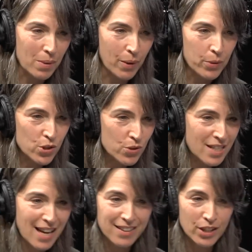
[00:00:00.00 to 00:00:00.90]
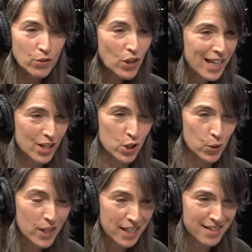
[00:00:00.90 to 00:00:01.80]
Like, would you say, you got to
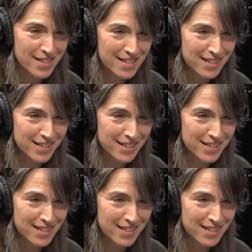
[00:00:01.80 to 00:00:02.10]
do this?